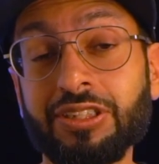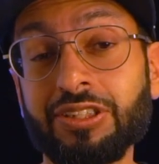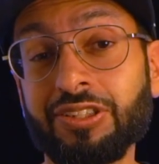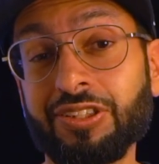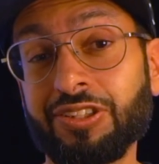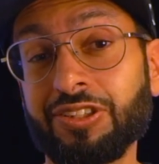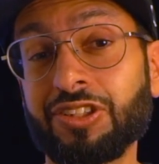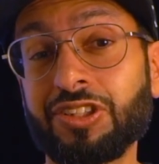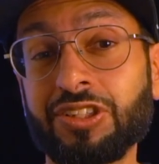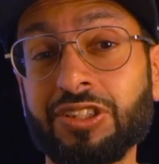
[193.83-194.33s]

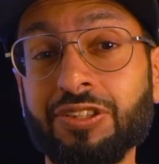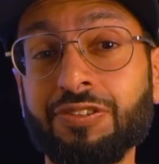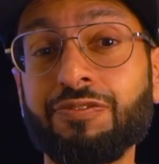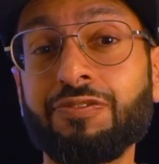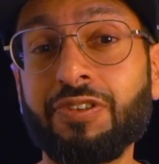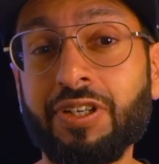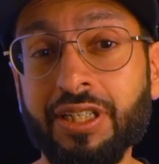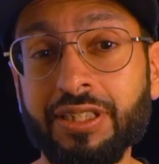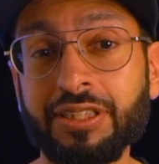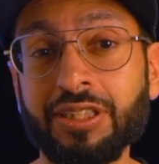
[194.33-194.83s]
and you still
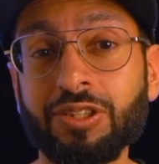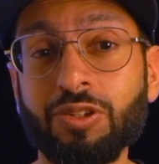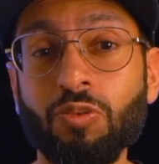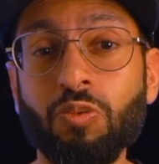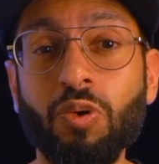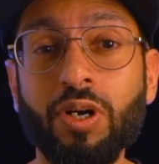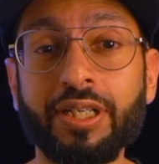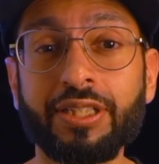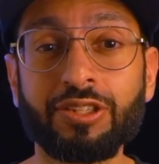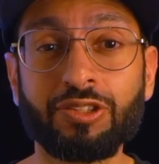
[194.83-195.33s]
find it
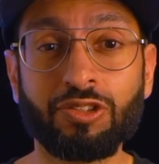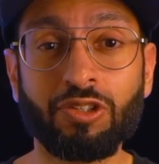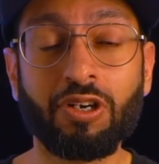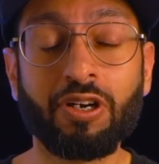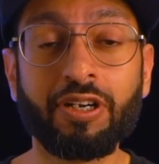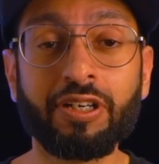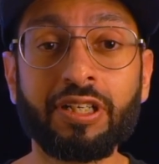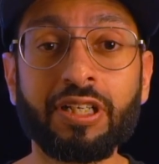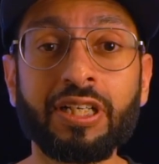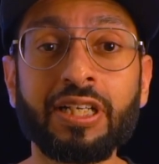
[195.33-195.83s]
quite
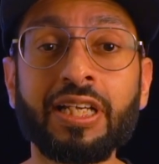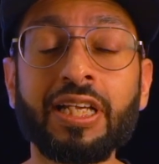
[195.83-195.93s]
dark,